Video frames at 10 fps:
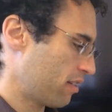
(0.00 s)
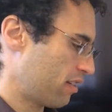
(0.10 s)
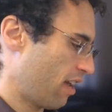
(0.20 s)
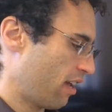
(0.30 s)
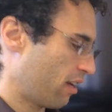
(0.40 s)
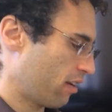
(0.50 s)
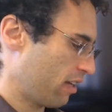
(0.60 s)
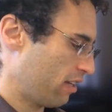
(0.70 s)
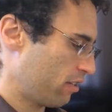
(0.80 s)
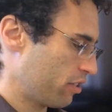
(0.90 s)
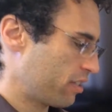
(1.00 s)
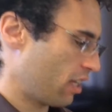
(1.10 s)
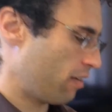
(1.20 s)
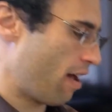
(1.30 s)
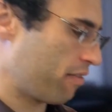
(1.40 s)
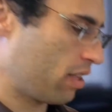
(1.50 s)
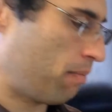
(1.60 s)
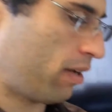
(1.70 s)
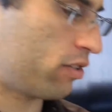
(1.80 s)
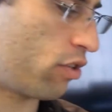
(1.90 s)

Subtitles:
to say, instead of having the button